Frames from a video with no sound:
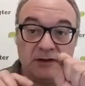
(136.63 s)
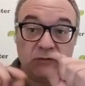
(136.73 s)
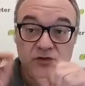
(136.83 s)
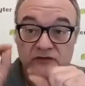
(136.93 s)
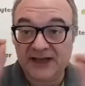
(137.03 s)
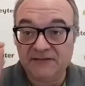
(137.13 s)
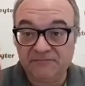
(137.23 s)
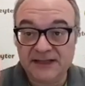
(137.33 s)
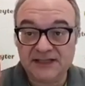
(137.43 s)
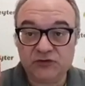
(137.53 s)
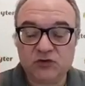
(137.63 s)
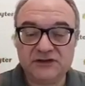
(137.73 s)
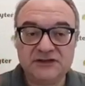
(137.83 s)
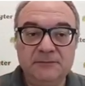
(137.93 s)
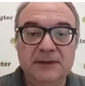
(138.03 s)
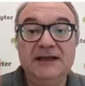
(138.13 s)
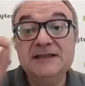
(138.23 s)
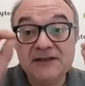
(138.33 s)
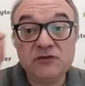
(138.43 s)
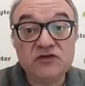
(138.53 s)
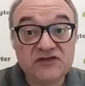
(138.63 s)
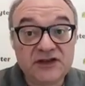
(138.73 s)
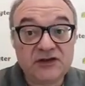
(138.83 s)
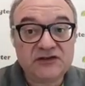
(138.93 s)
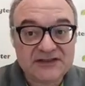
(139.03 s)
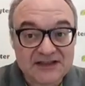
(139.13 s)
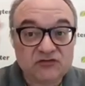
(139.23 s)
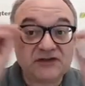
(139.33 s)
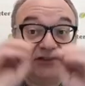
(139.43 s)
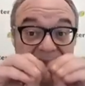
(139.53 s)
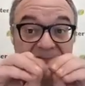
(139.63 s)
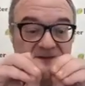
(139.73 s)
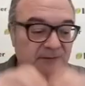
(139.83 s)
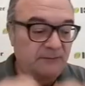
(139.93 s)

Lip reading: where we have many points and many tables that are contained within it.